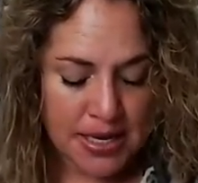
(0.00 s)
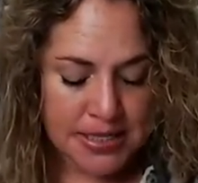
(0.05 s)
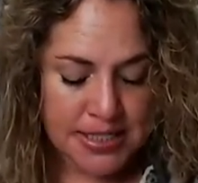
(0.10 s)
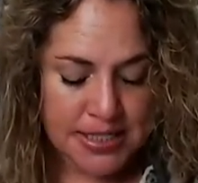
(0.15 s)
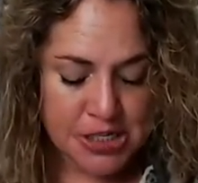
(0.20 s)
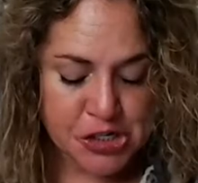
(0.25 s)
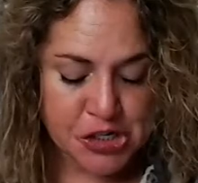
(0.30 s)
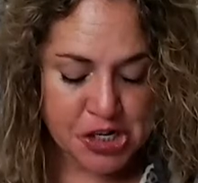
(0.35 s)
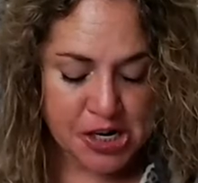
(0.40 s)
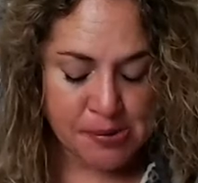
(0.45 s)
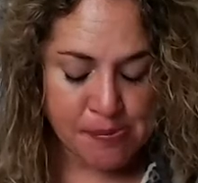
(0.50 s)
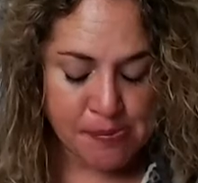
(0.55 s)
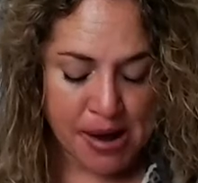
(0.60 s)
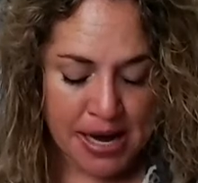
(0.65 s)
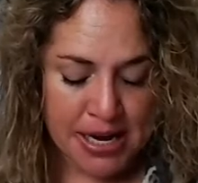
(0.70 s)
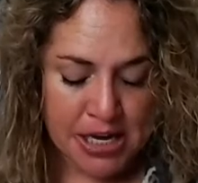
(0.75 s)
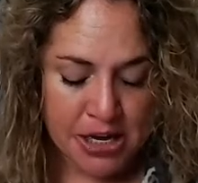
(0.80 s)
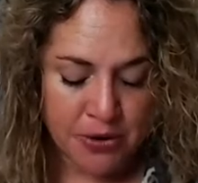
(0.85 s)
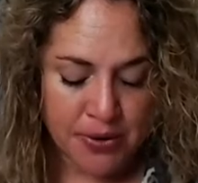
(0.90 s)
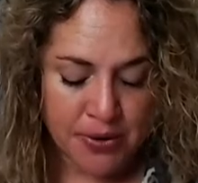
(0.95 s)
Did she
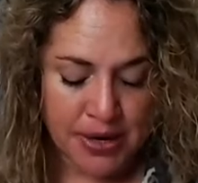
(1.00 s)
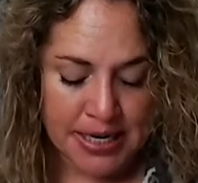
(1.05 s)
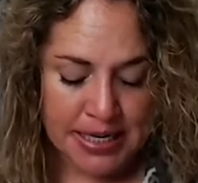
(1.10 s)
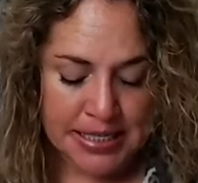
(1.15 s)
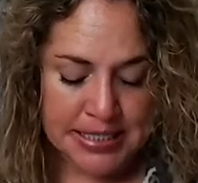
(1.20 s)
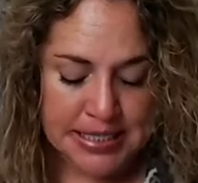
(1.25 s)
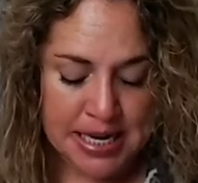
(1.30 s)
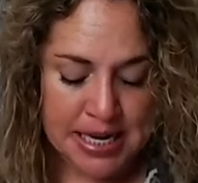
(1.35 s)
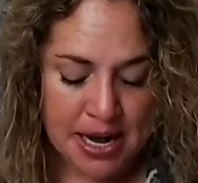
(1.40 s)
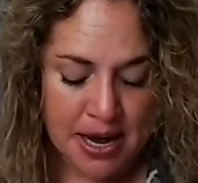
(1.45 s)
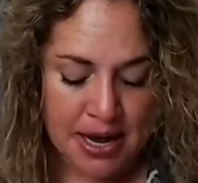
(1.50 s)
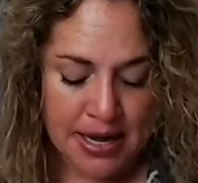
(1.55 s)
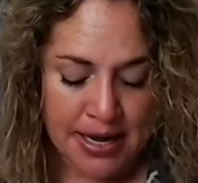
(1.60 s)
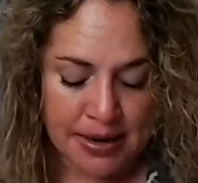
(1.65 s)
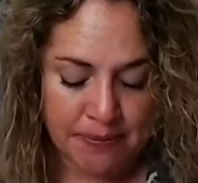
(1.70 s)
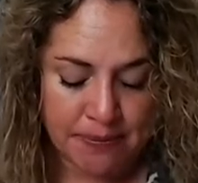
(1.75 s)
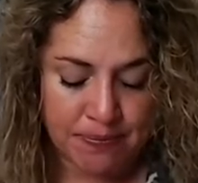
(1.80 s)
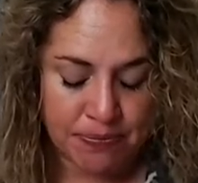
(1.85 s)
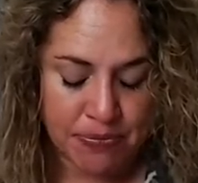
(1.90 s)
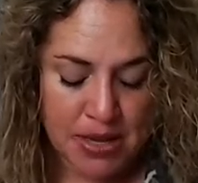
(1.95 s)
bite you any
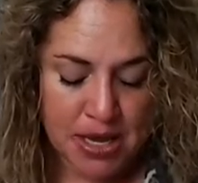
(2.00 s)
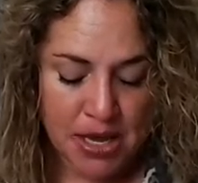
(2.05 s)
time?